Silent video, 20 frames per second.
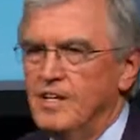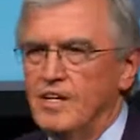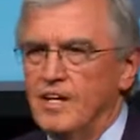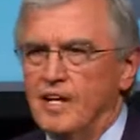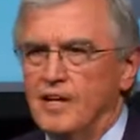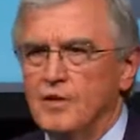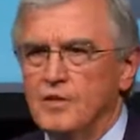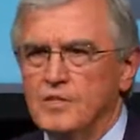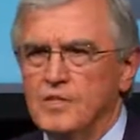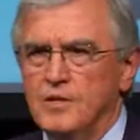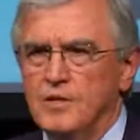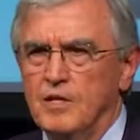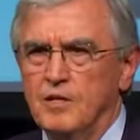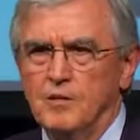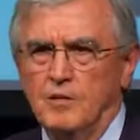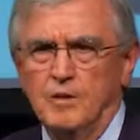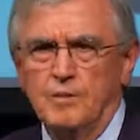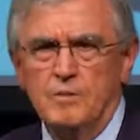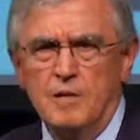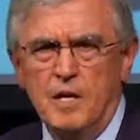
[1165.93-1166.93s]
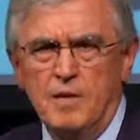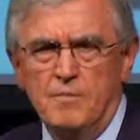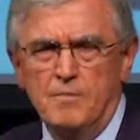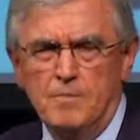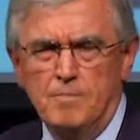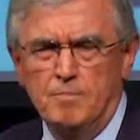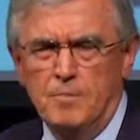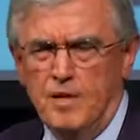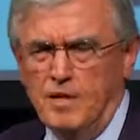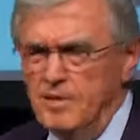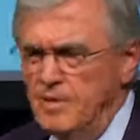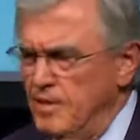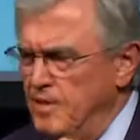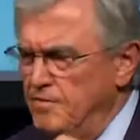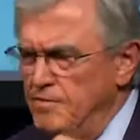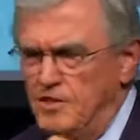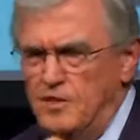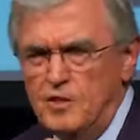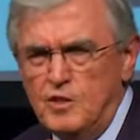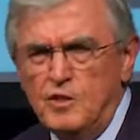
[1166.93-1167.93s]
And he was a
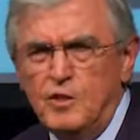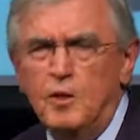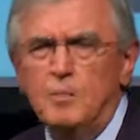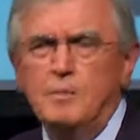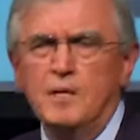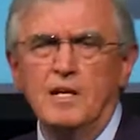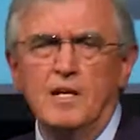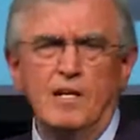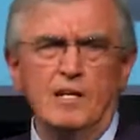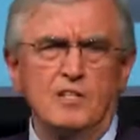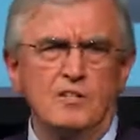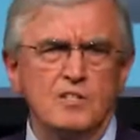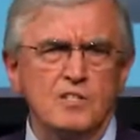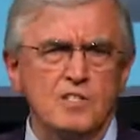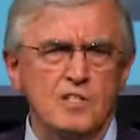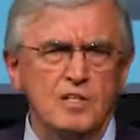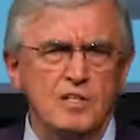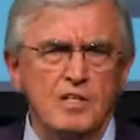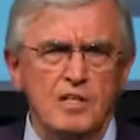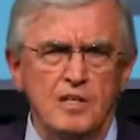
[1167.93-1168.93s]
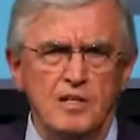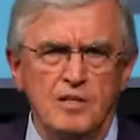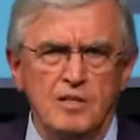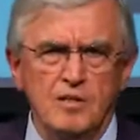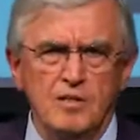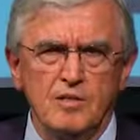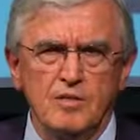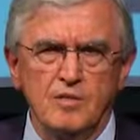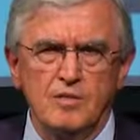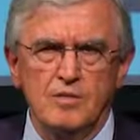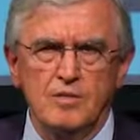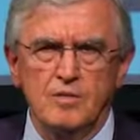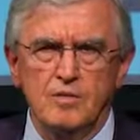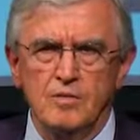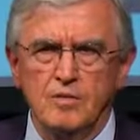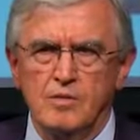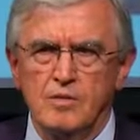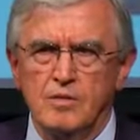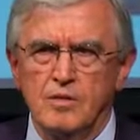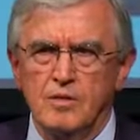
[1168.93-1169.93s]
phenomenal engineer,
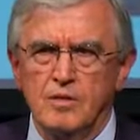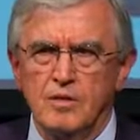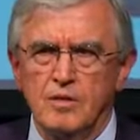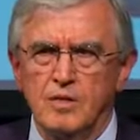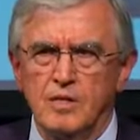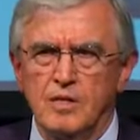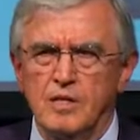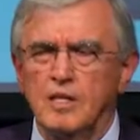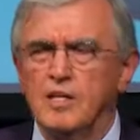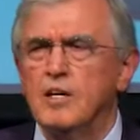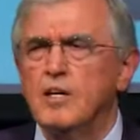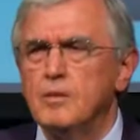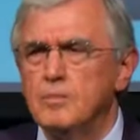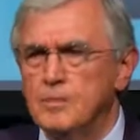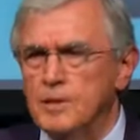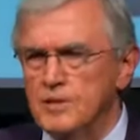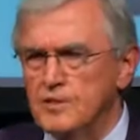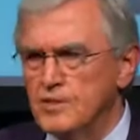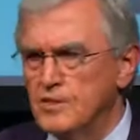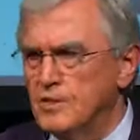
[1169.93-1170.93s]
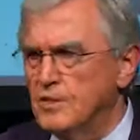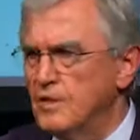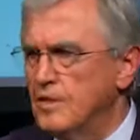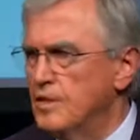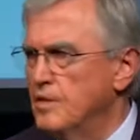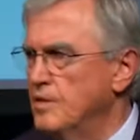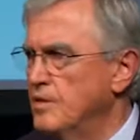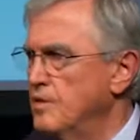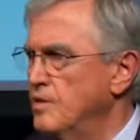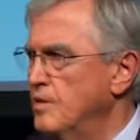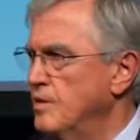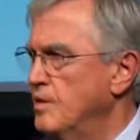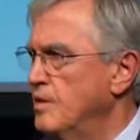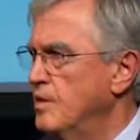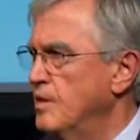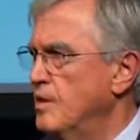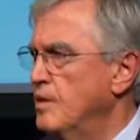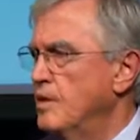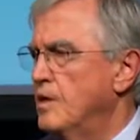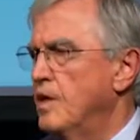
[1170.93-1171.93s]
incredible engineer.
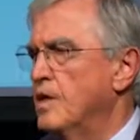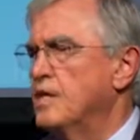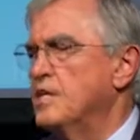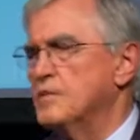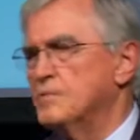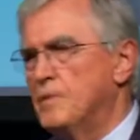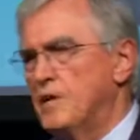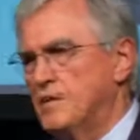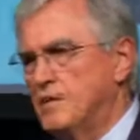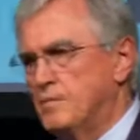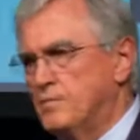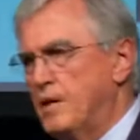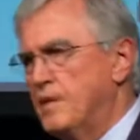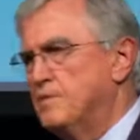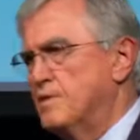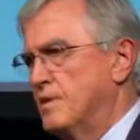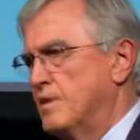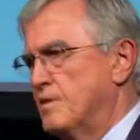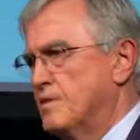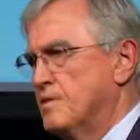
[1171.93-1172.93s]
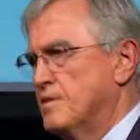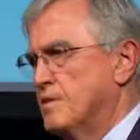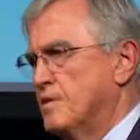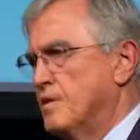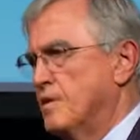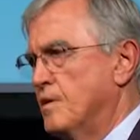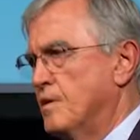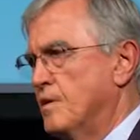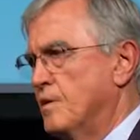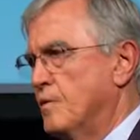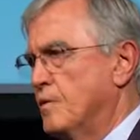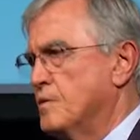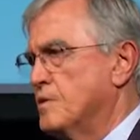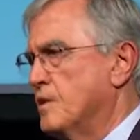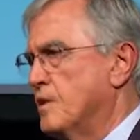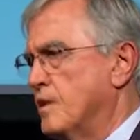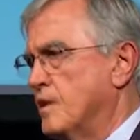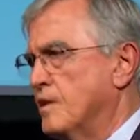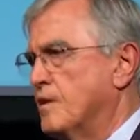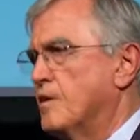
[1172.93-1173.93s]
And his mathematics was
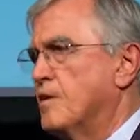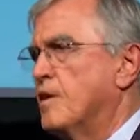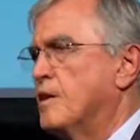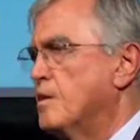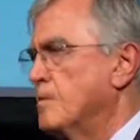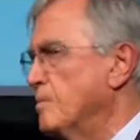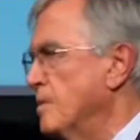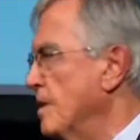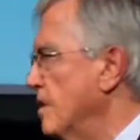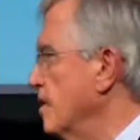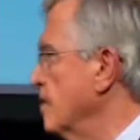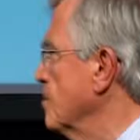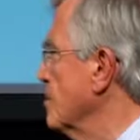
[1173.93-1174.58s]
incredibly